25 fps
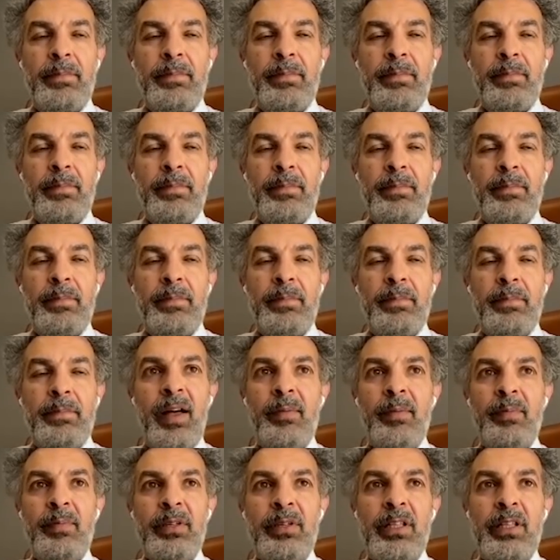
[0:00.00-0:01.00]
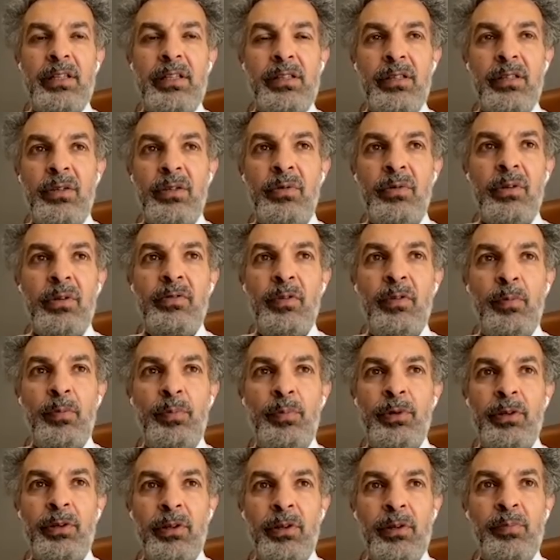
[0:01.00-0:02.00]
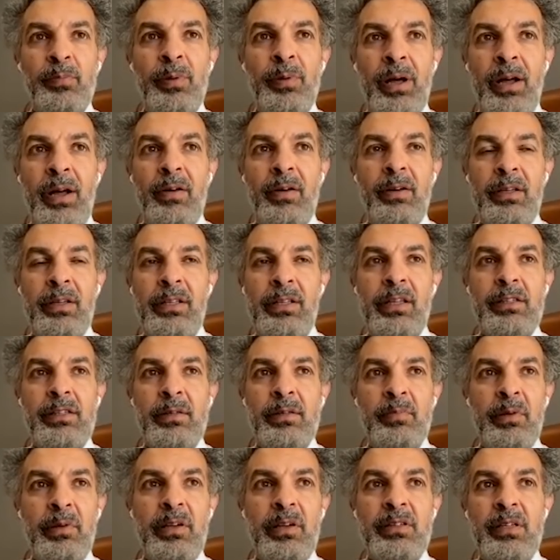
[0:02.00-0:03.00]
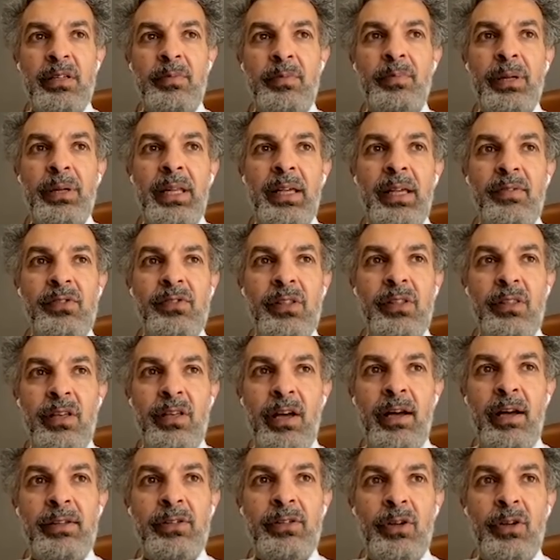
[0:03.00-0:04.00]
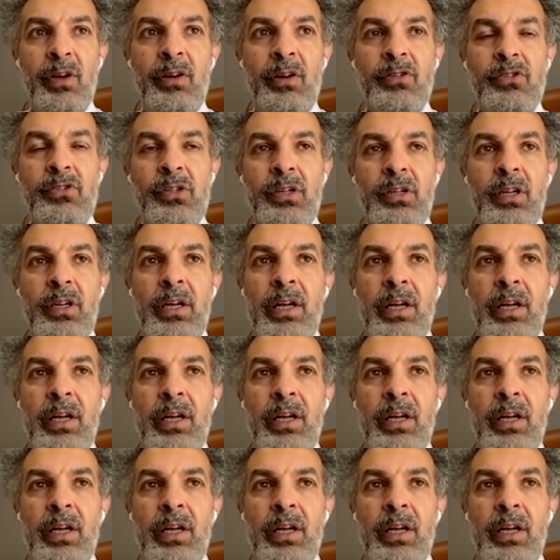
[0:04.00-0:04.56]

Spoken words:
Blows himself up. He doesn't do it for political power. He does it because he believes in the ideology.